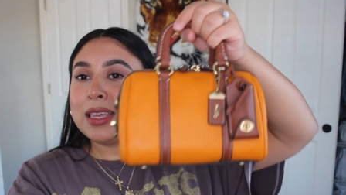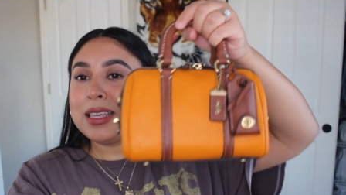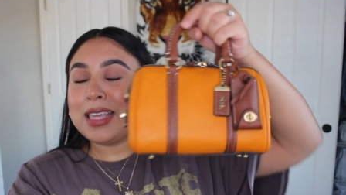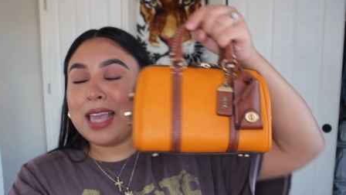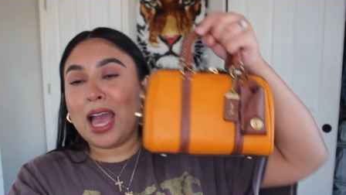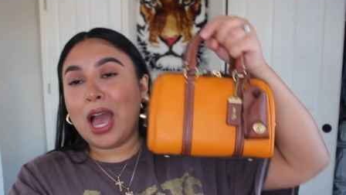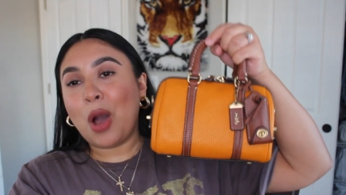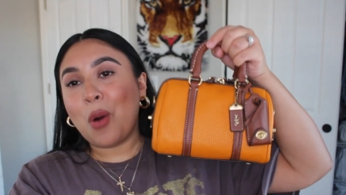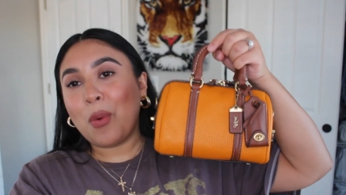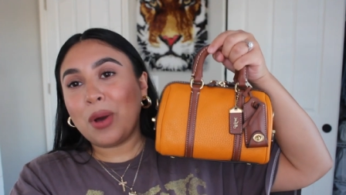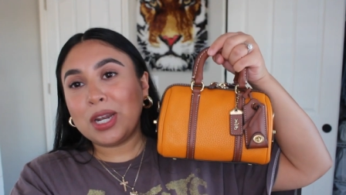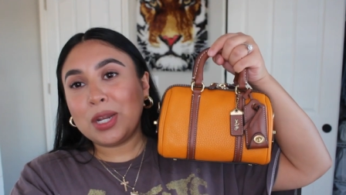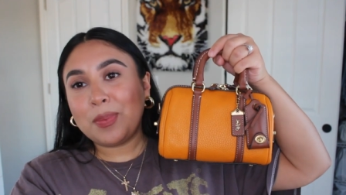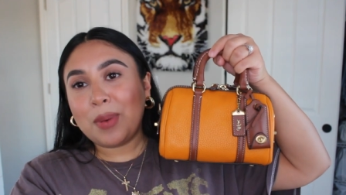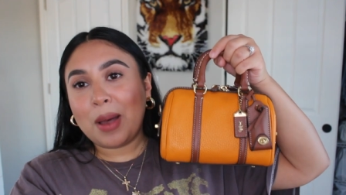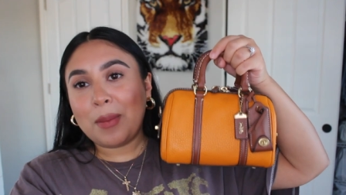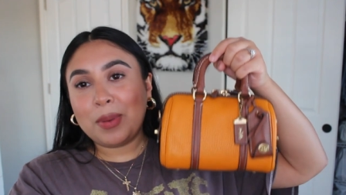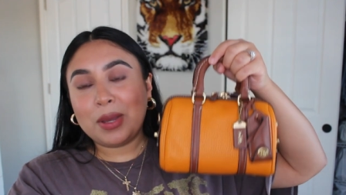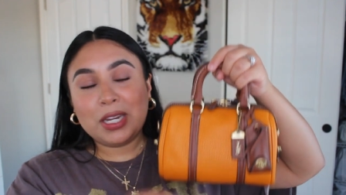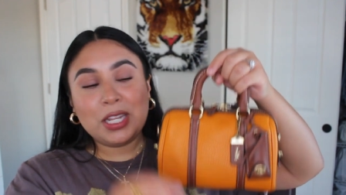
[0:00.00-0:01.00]
yeah, wanted
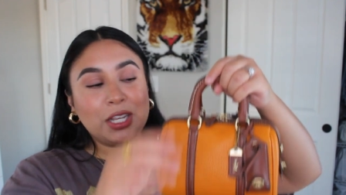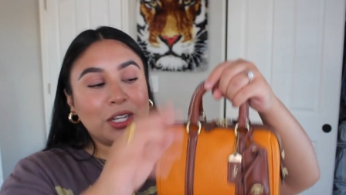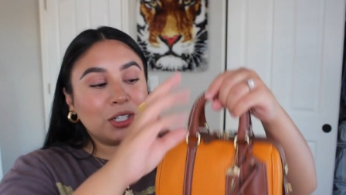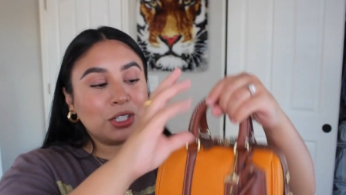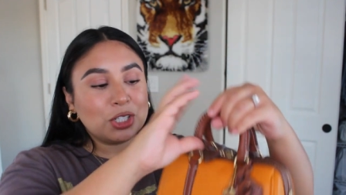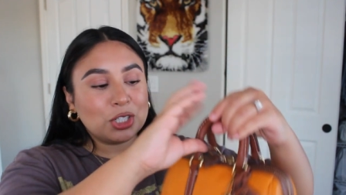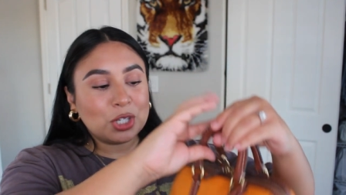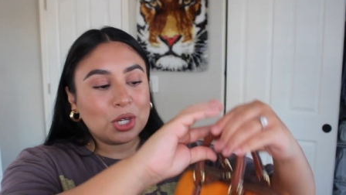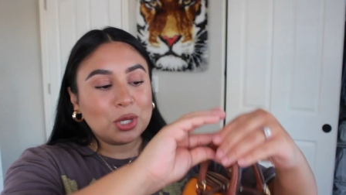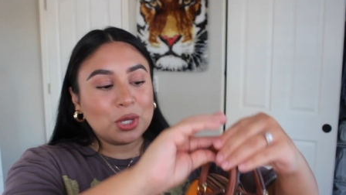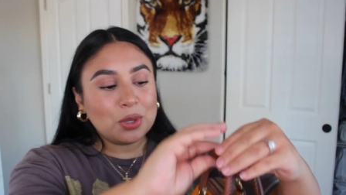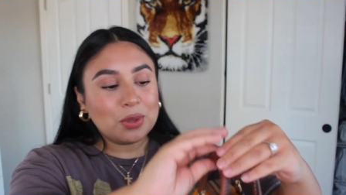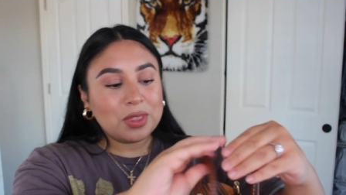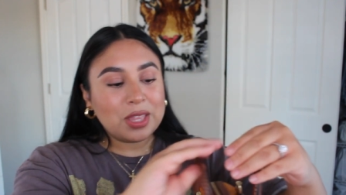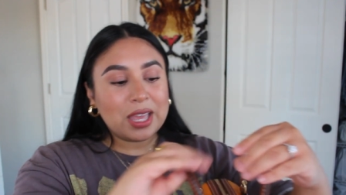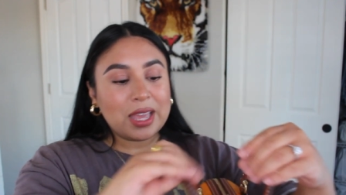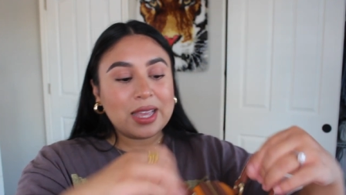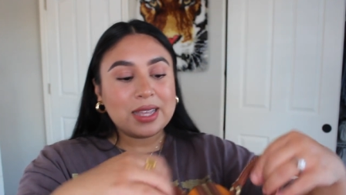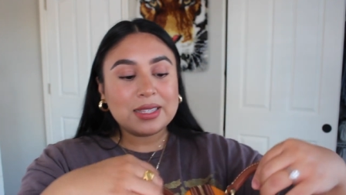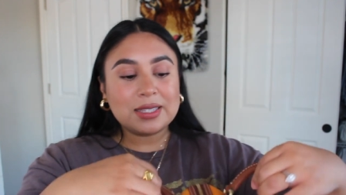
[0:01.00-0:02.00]
to pop on here and show you
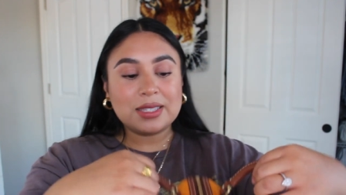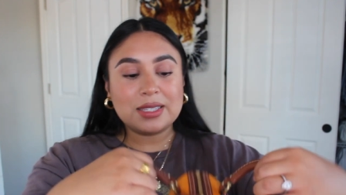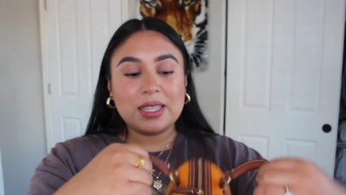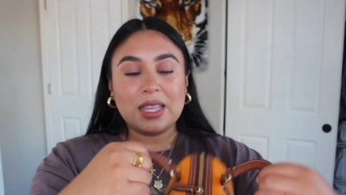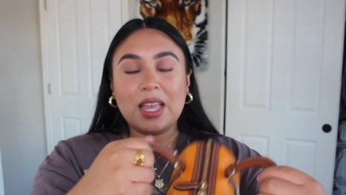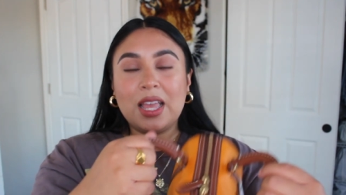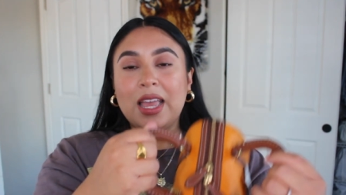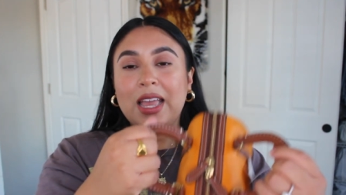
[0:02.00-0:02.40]
this.